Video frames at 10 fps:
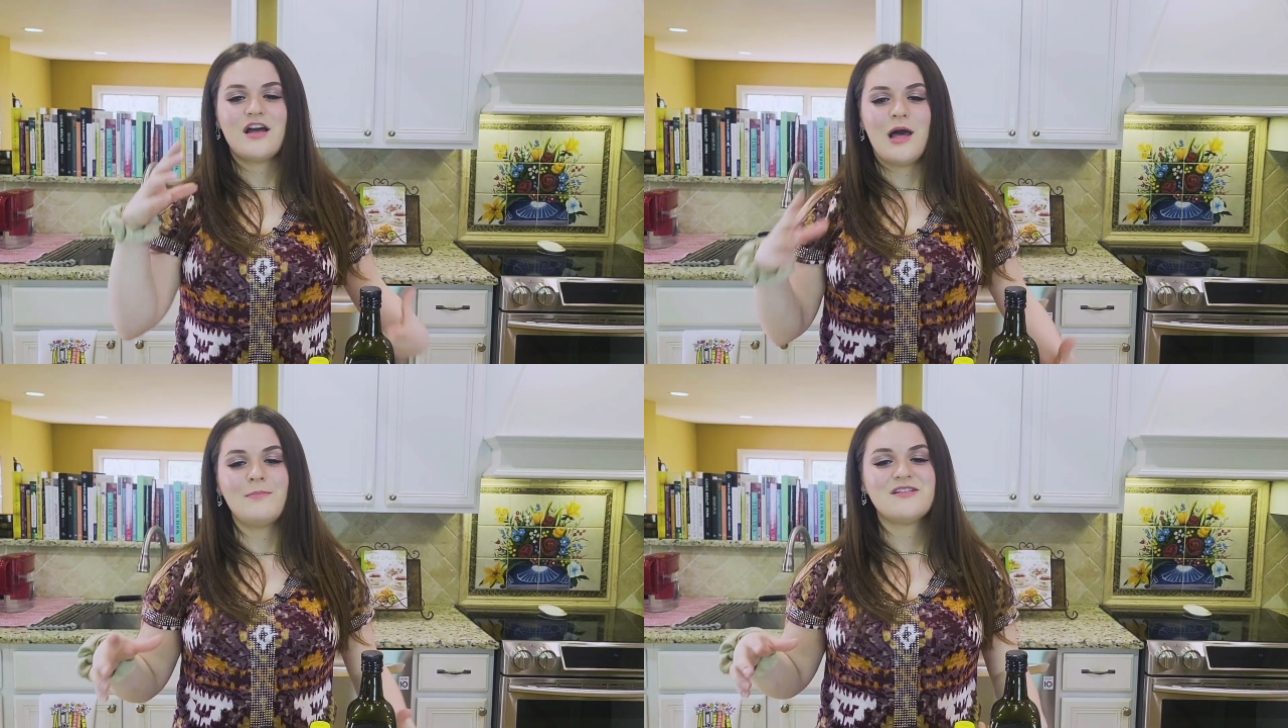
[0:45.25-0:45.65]

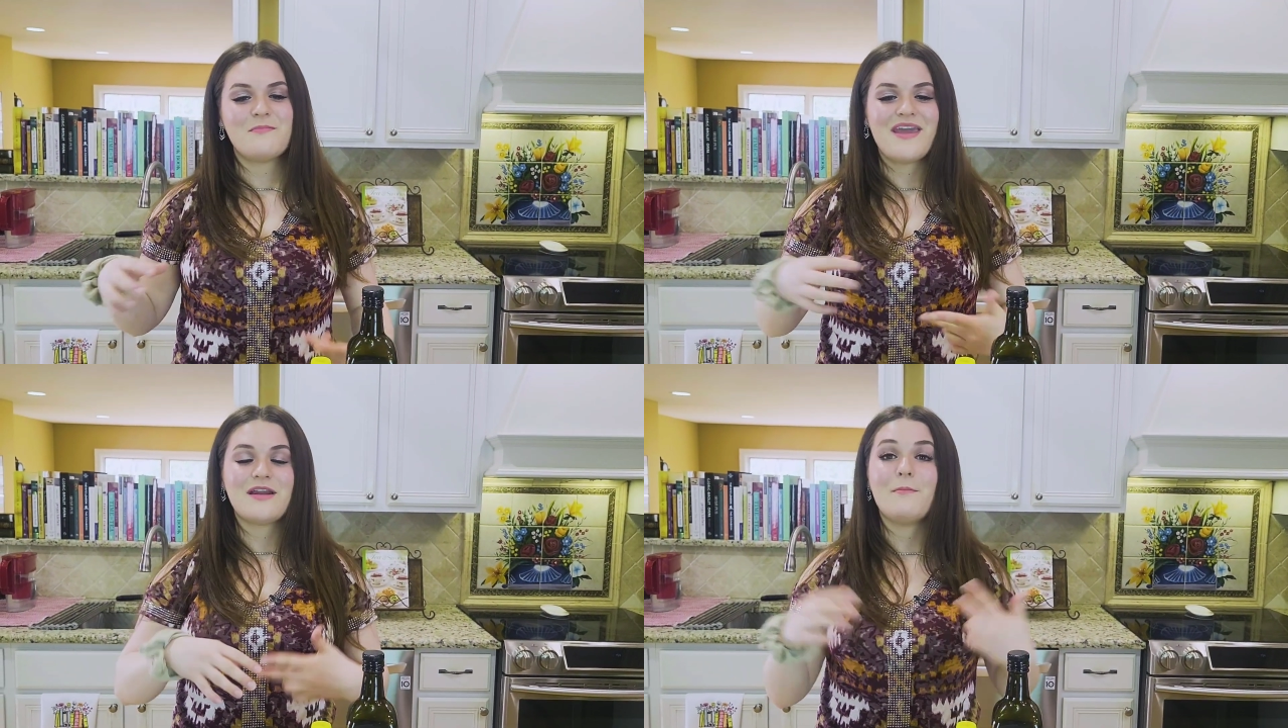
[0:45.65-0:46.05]
up to
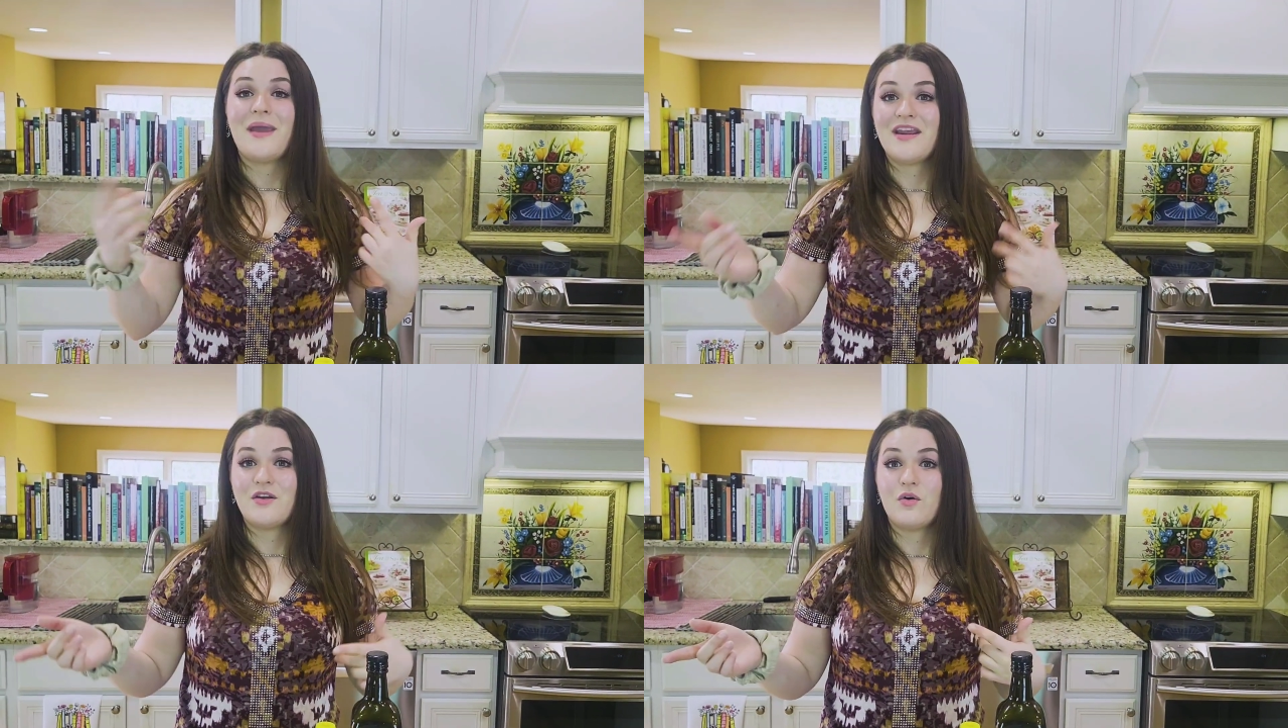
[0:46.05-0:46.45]
make it a
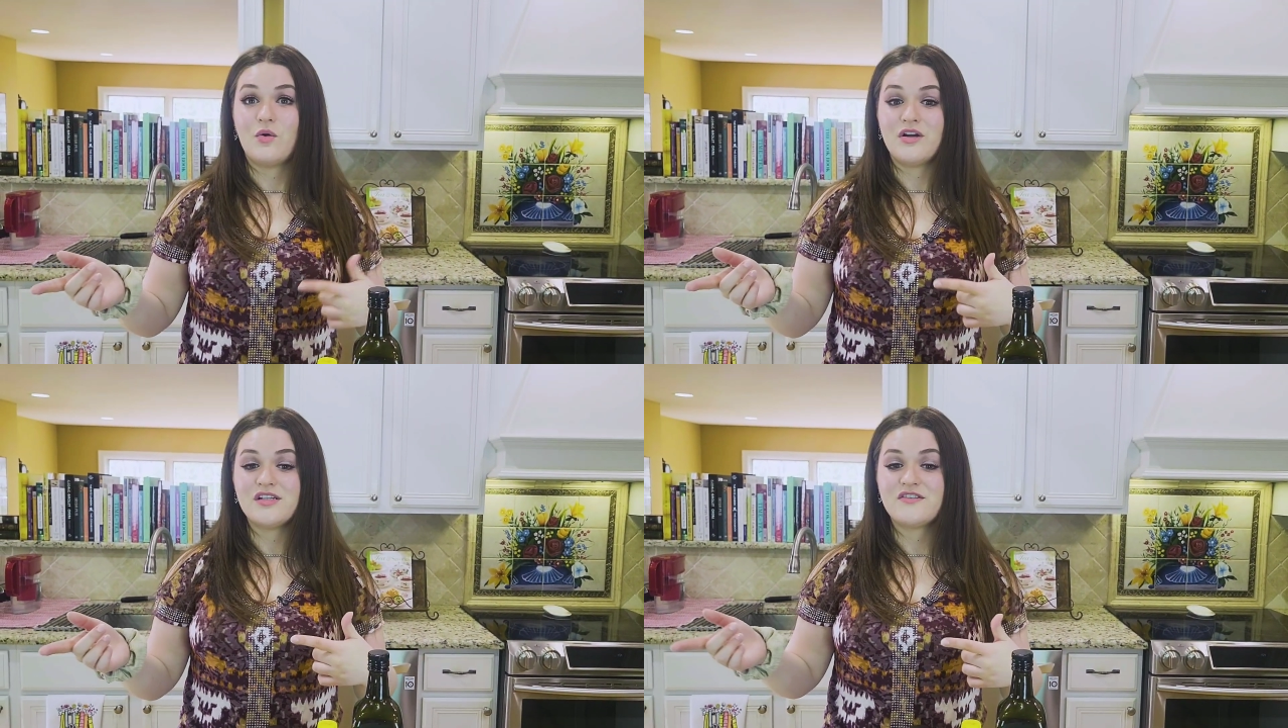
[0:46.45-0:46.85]
main
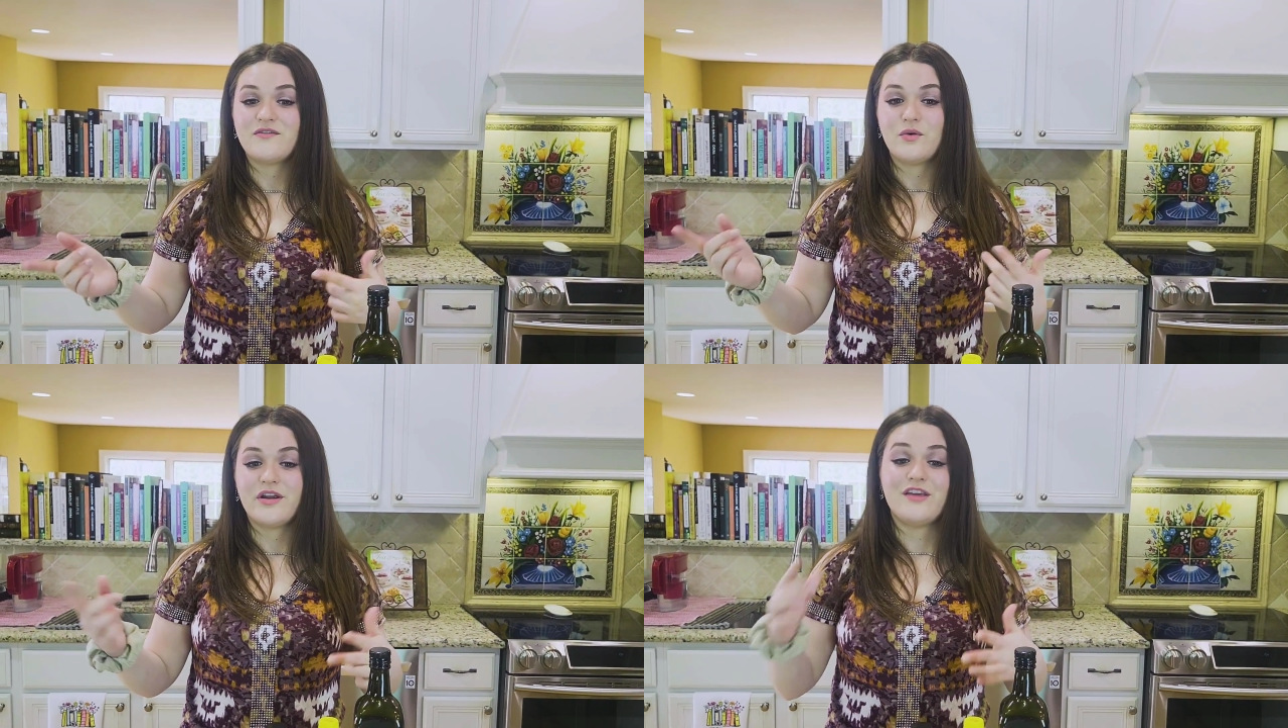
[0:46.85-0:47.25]
course
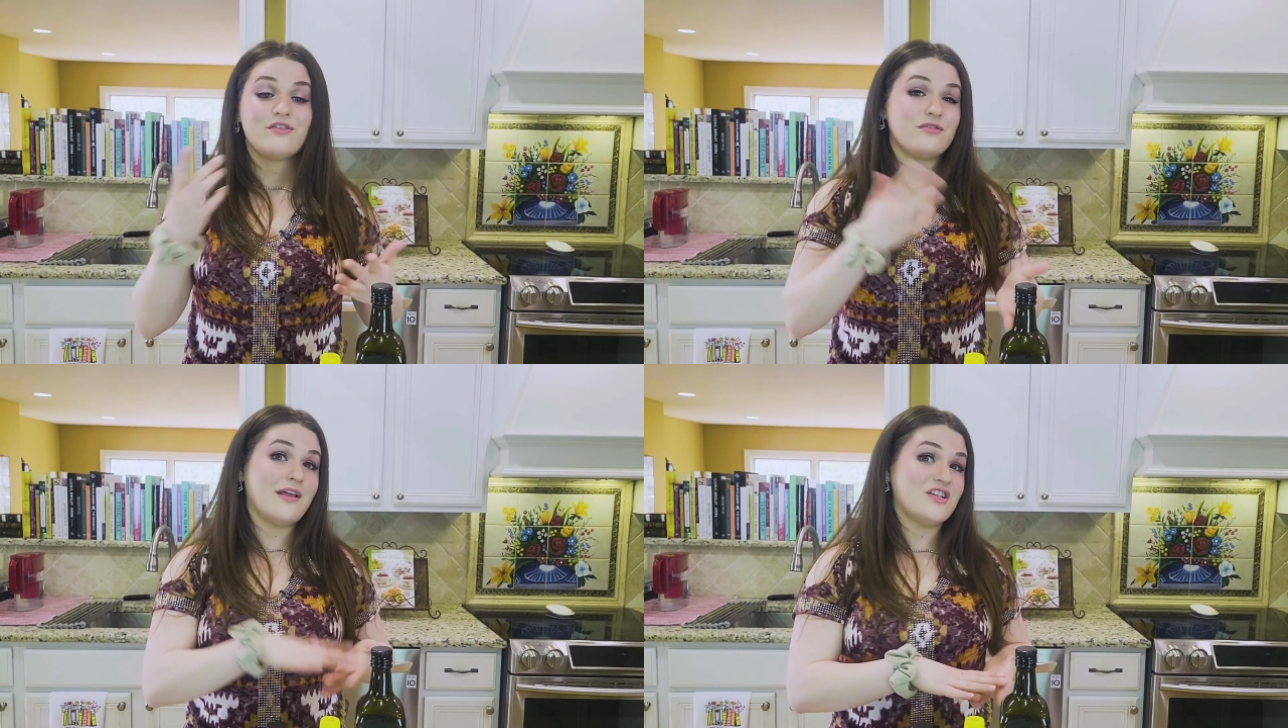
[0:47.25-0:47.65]
for
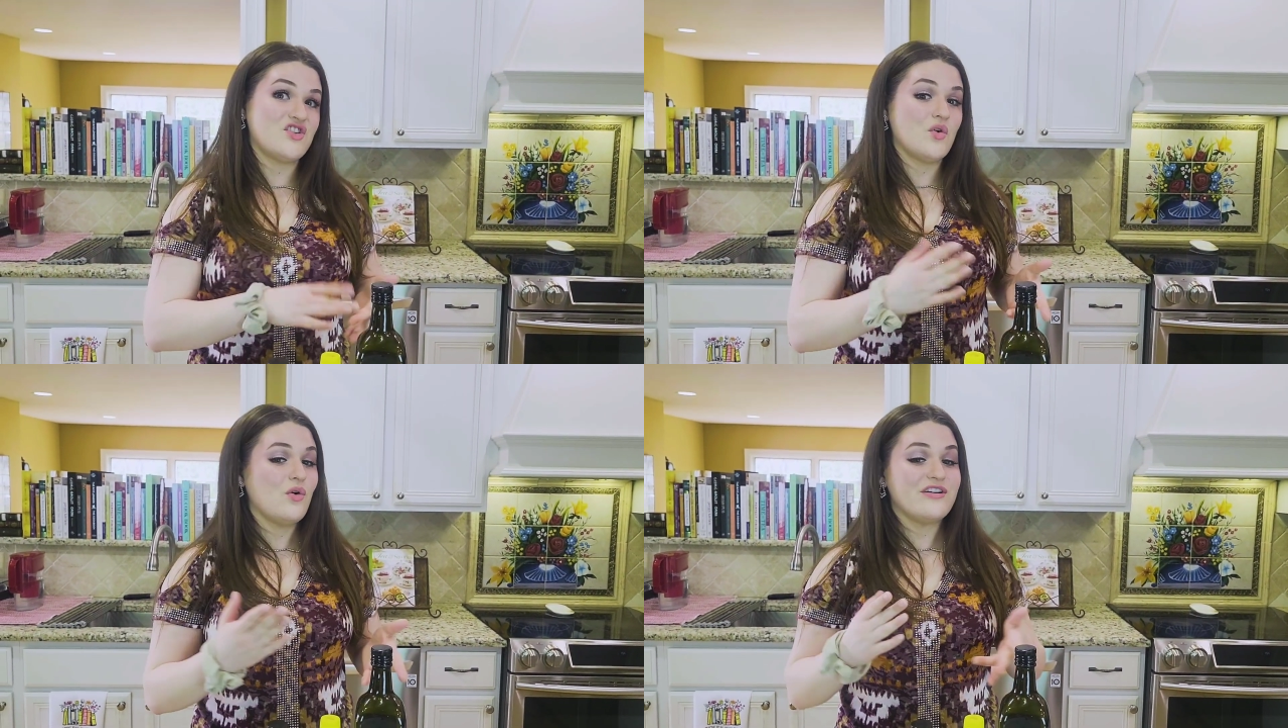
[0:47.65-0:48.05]
either
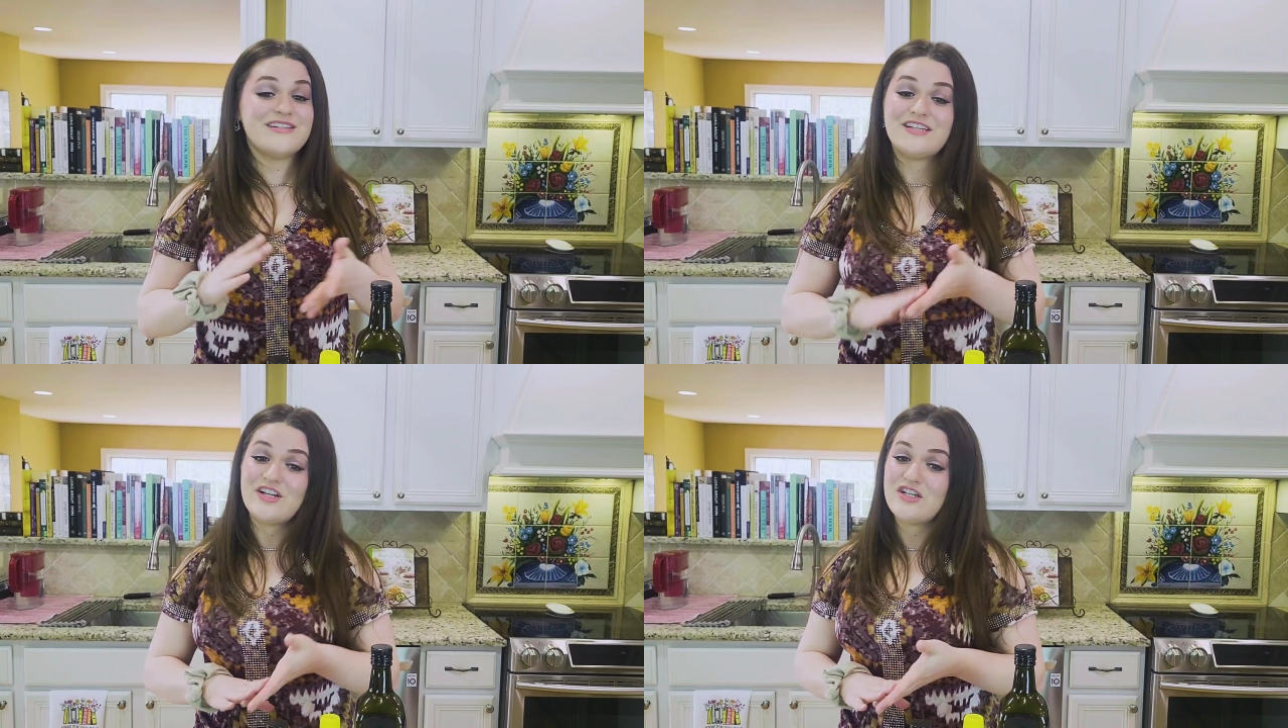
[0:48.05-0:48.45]
lunch or
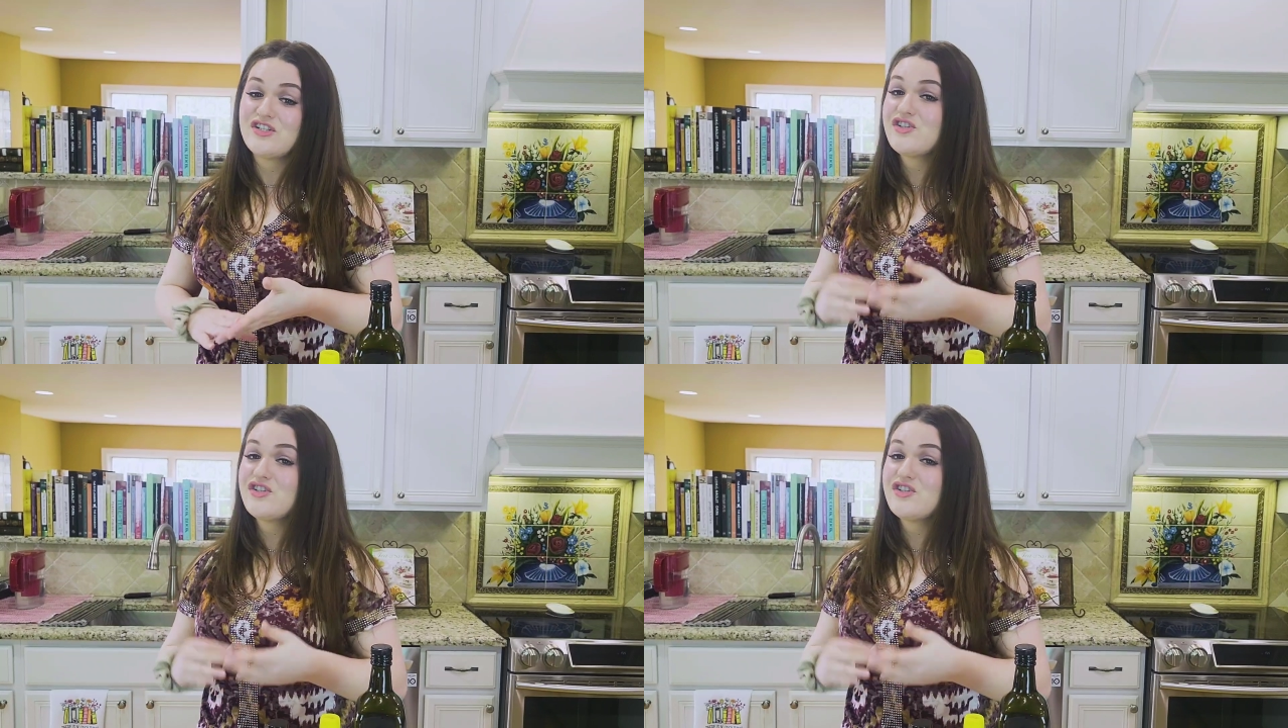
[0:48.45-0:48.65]
dinner.